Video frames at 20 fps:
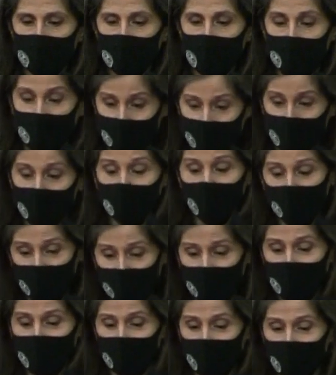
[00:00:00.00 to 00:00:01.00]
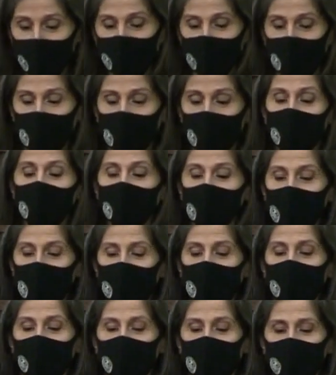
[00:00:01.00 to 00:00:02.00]
and pay enough
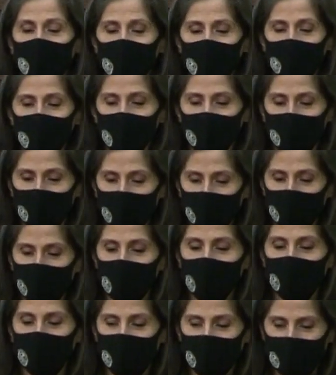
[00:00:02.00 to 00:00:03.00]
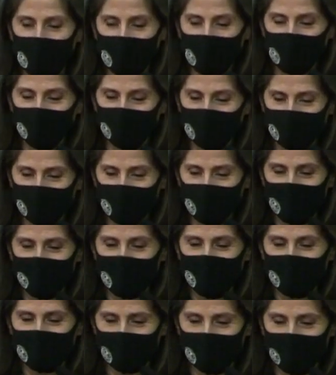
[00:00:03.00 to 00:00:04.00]
overhead for the programs
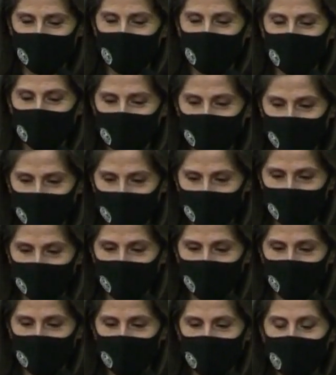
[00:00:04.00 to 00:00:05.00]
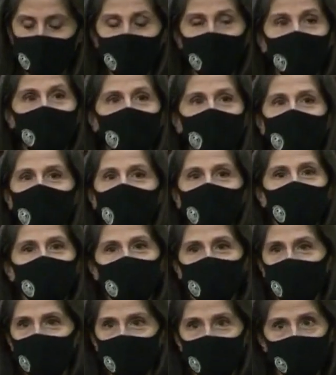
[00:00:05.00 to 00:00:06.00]
to function. Let me
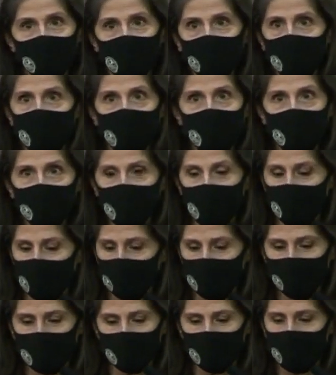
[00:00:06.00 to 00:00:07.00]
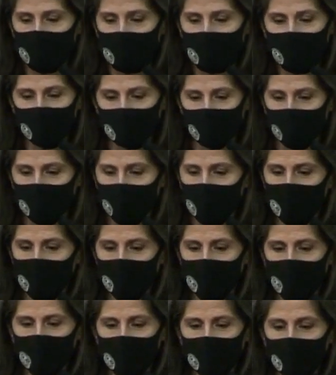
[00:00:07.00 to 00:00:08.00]
tell you, it's been an uphill battle.
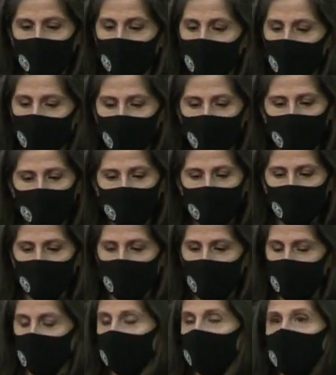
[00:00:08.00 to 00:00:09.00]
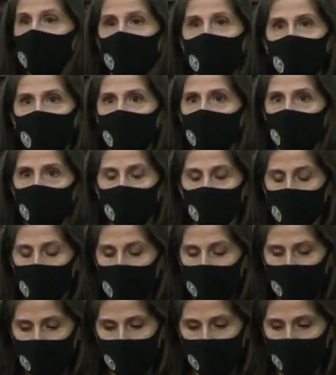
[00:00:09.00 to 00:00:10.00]
Government has gotten
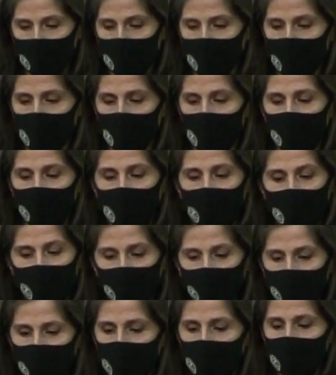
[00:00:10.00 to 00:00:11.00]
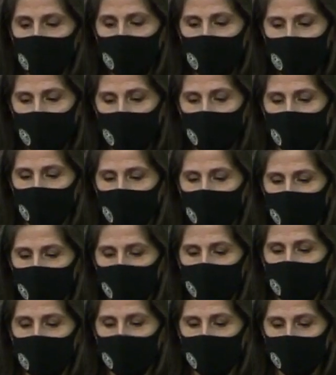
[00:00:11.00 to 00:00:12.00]
away with underpaying this
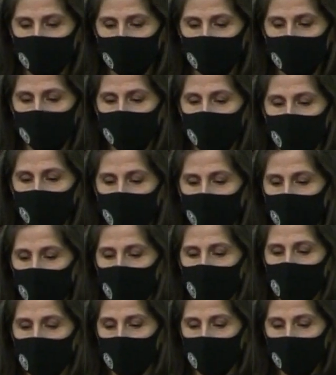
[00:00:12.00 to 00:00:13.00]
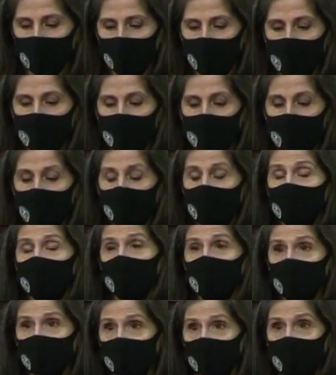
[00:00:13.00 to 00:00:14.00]
sector for their work
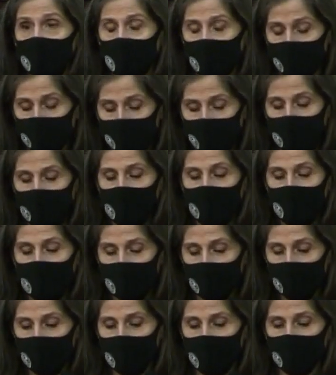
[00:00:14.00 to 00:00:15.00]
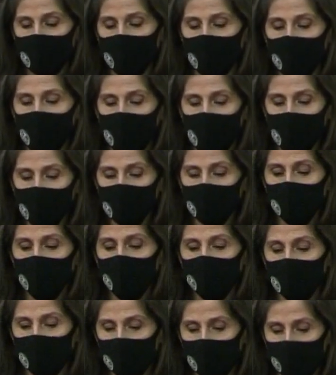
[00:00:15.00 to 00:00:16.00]
since they began as a mission
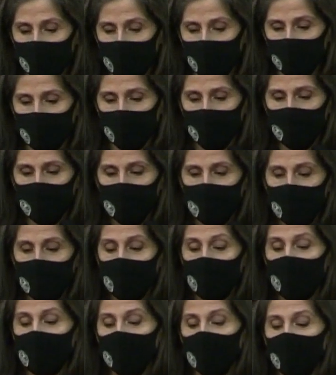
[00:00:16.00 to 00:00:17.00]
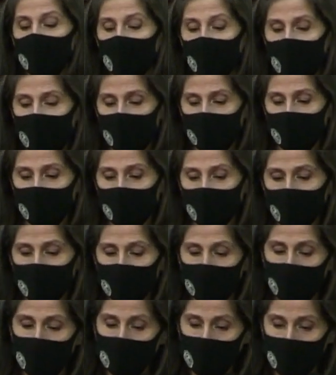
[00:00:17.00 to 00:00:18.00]
driven nonprofit
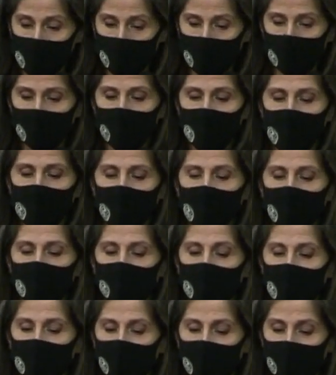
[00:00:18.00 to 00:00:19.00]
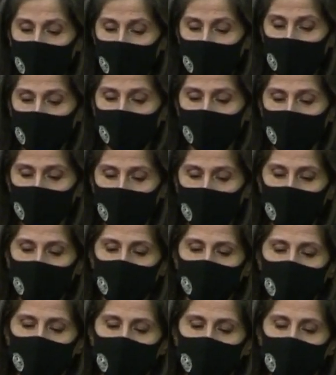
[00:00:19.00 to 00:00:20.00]
born from faith
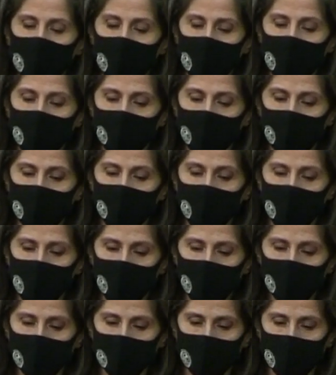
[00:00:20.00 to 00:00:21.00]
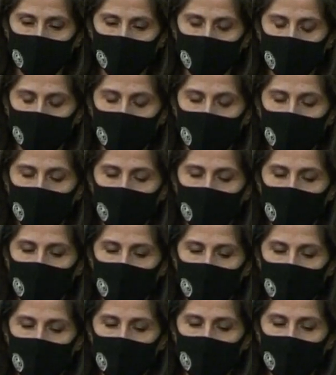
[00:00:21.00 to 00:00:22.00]
based institutions.
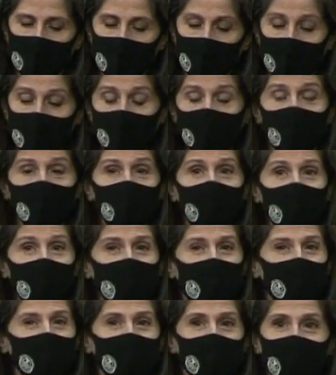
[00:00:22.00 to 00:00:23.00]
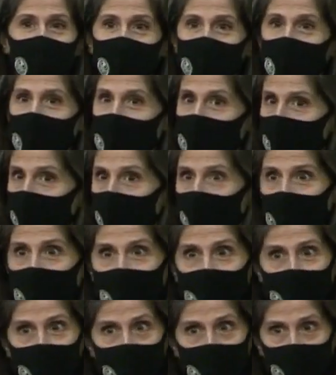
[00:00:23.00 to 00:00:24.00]
It's been a great
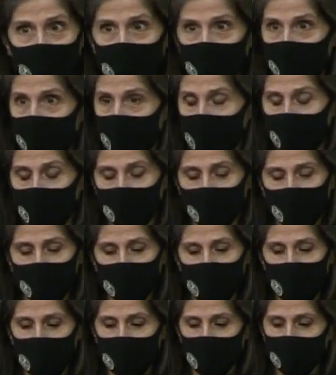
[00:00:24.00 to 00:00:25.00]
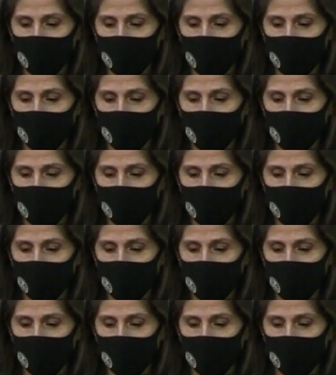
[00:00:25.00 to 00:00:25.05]
ride for government.